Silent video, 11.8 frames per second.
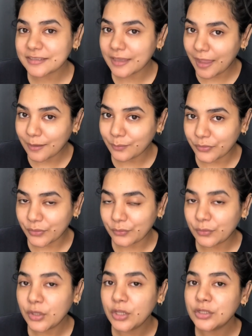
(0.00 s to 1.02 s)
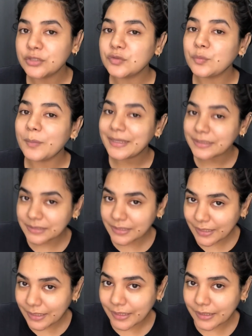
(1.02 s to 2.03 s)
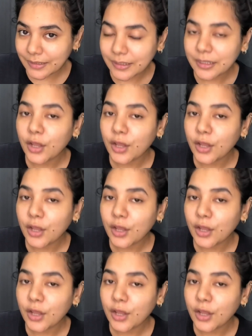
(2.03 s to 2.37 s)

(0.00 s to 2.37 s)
to help you to maintain